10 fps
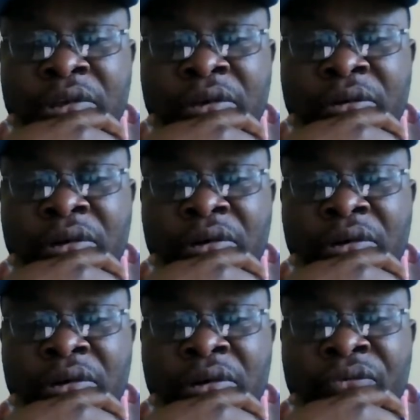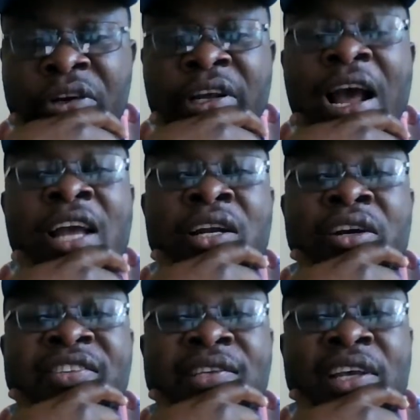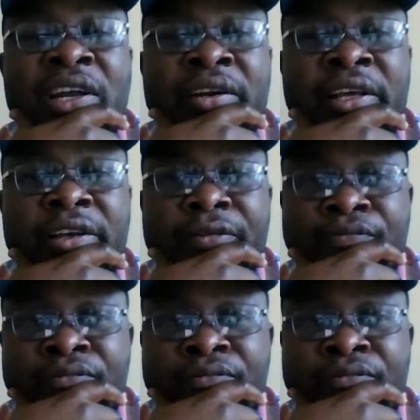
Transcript: a very high risk area